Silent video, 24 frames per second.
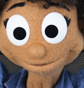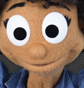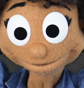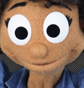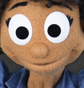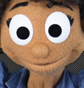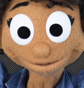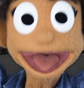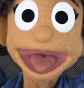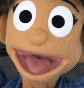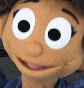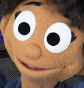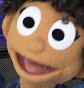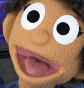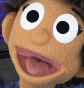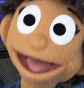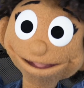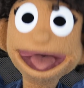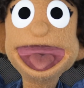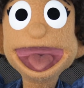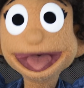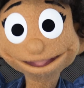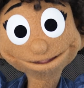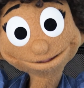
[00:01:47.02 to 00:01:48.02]
That's
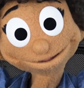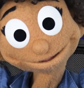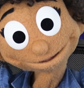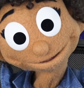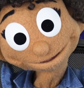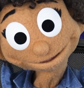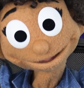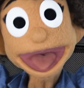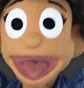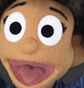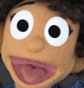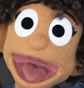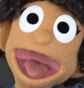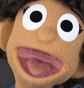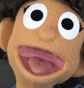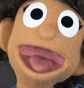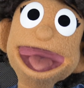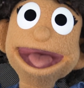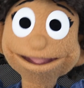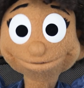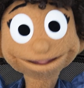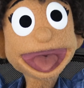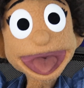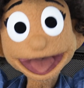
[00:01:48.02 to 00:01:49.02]
why it
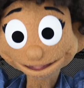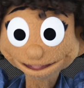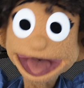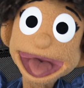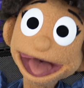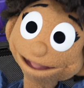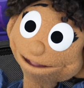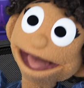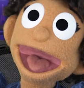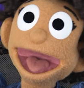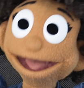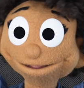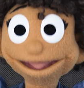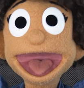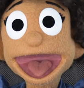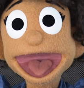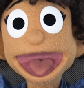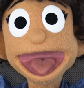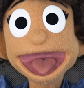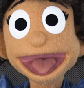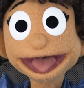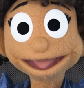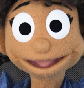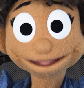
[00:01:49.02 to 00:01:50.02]
swooshed down in front of our
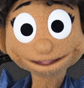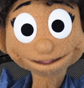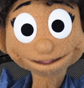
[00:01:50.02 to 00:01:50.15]
car.